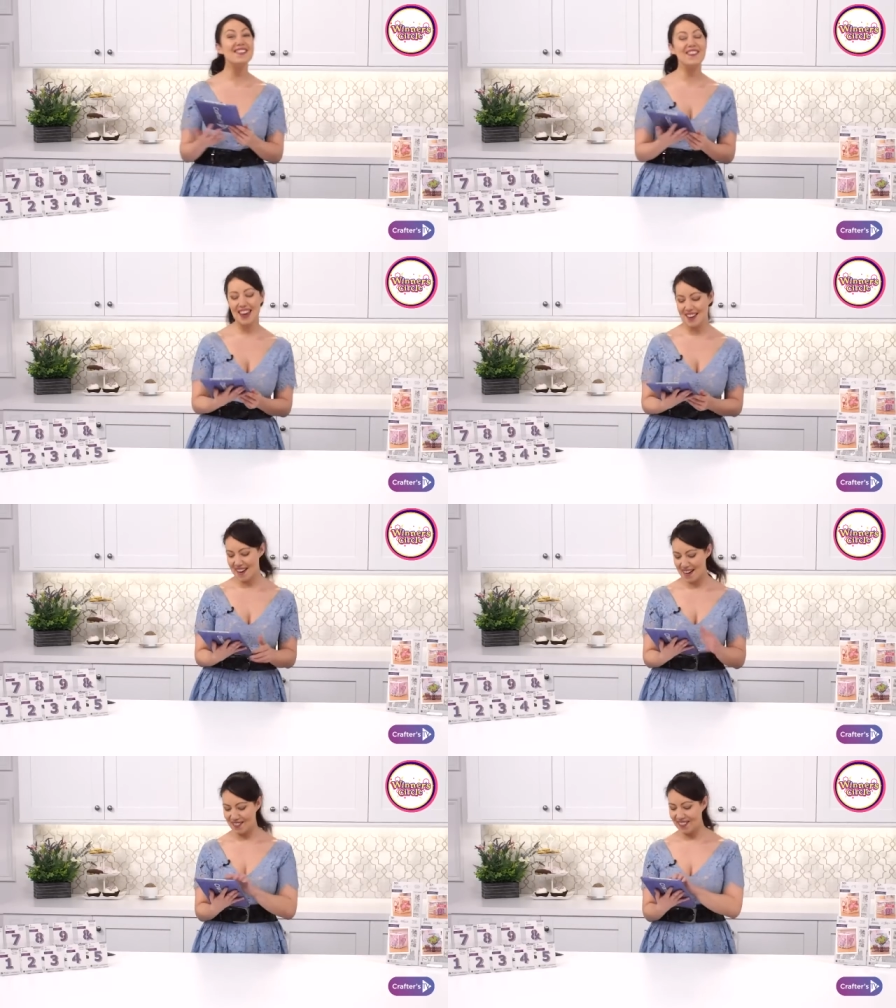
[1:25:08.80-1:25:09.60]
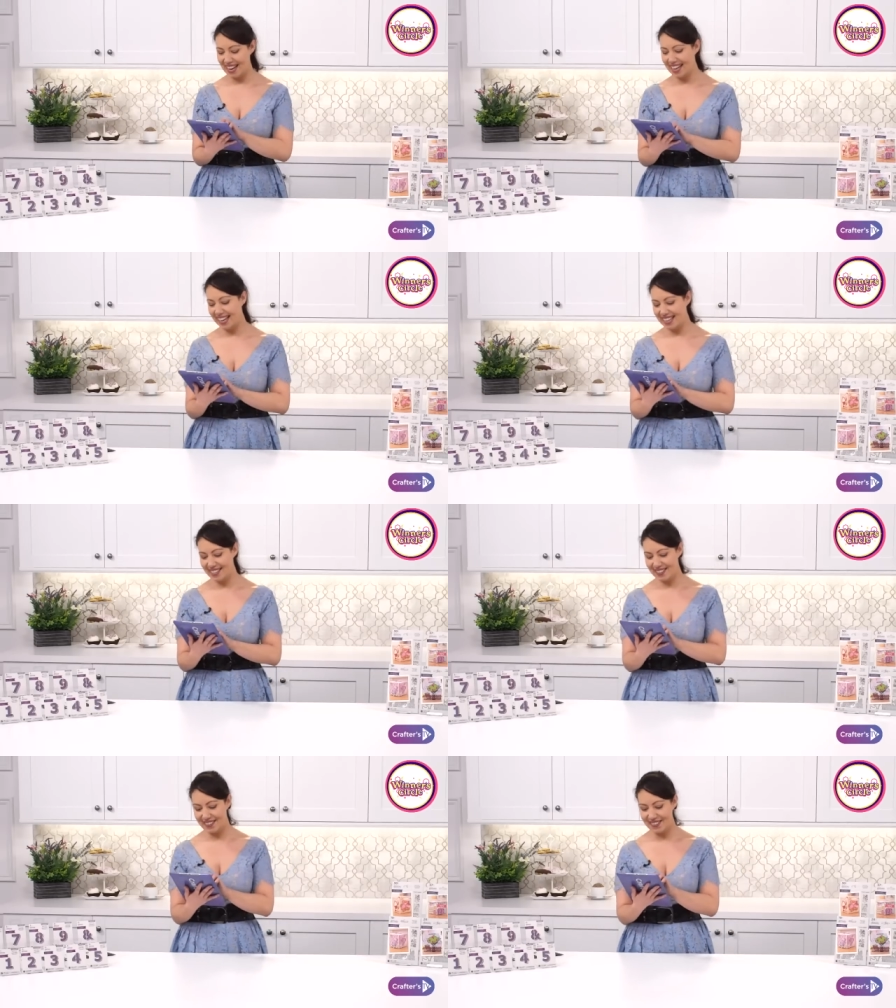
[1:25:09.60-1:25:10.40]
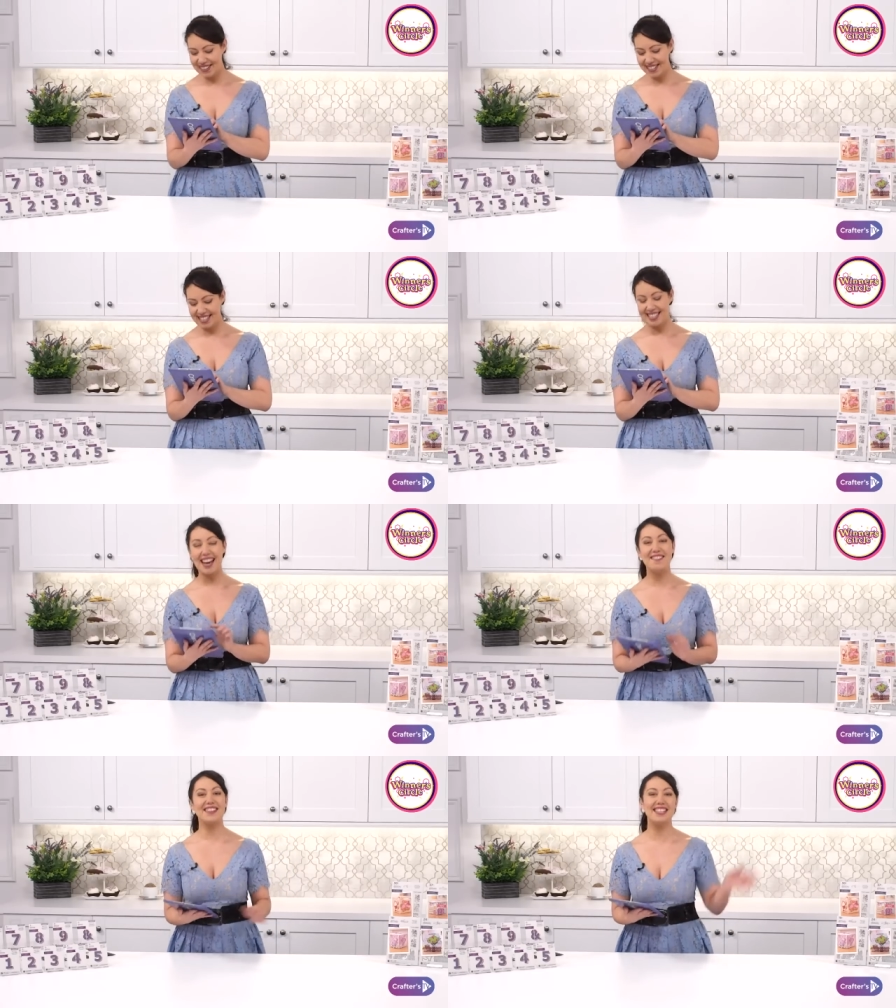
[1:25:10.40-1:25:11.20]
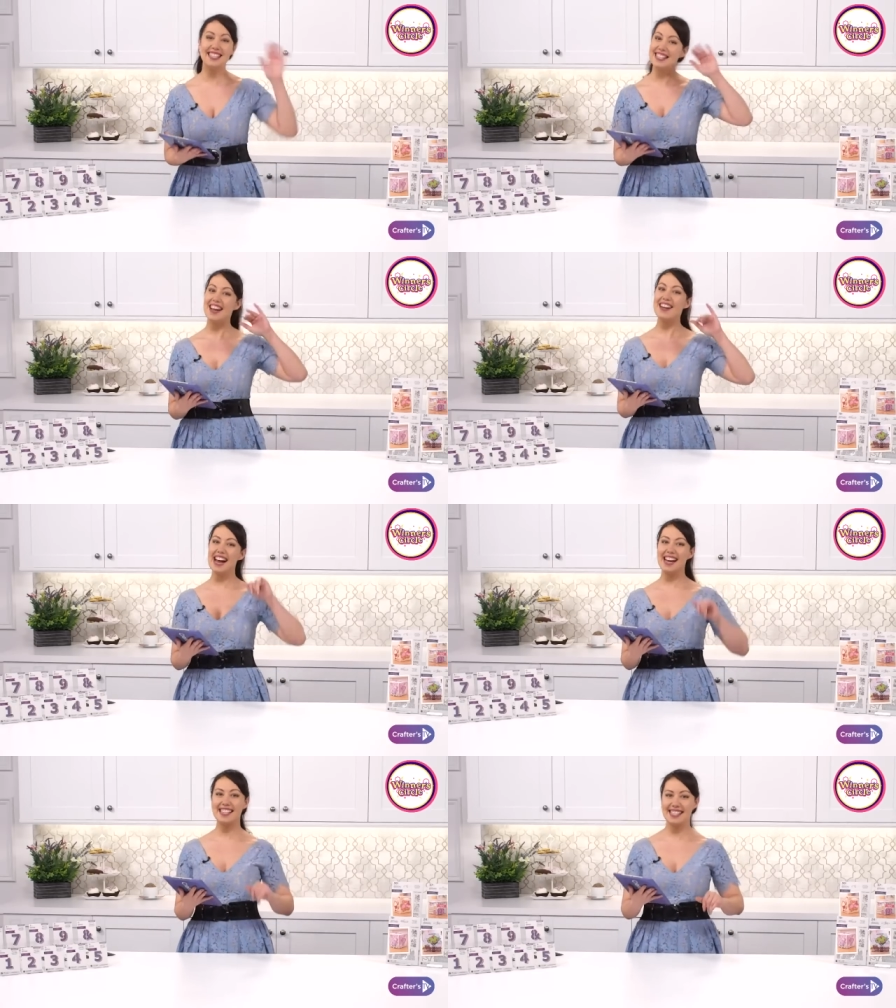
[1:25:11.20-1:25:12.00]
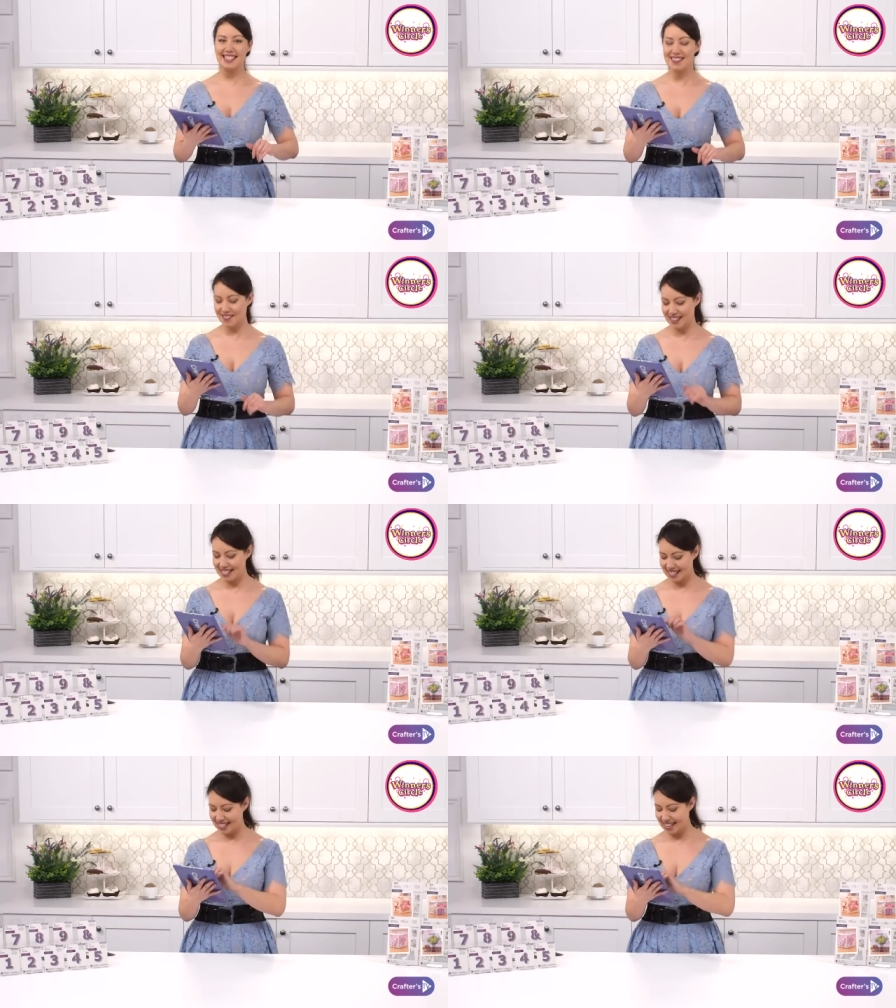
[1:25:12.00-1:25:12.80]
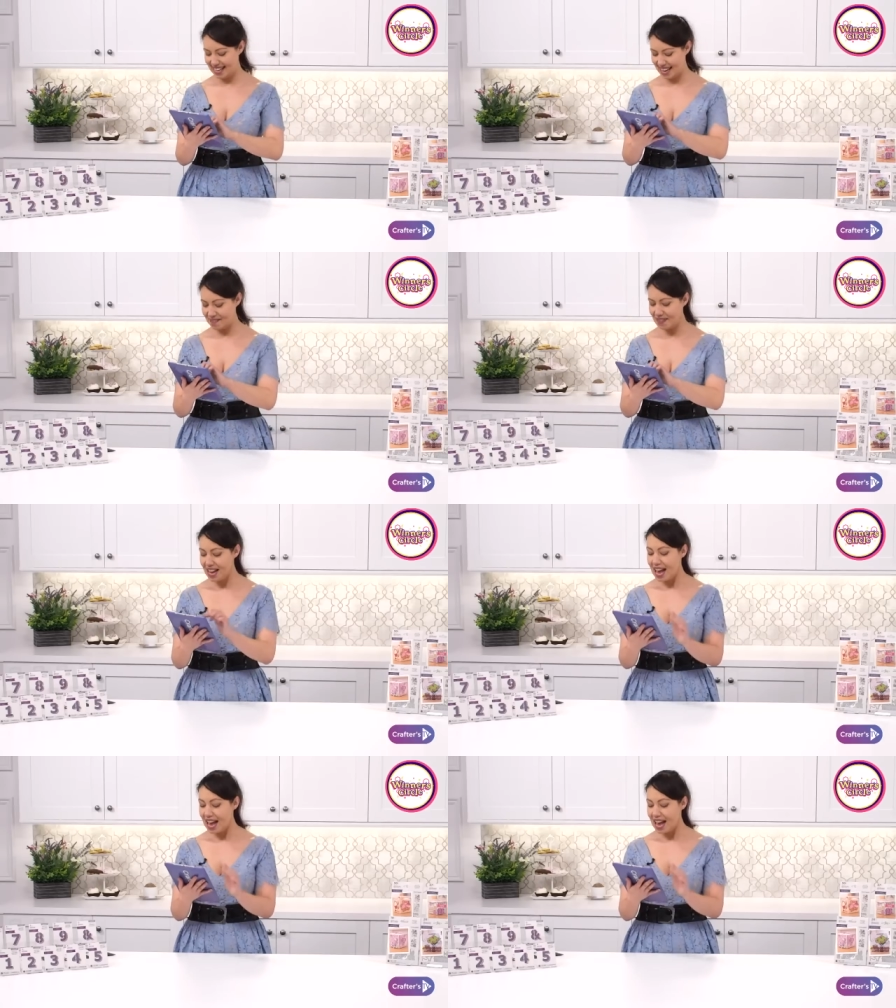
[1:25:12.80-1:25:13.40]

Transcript: of you have been in touch with us today, which is so nice. It's lovely to see you.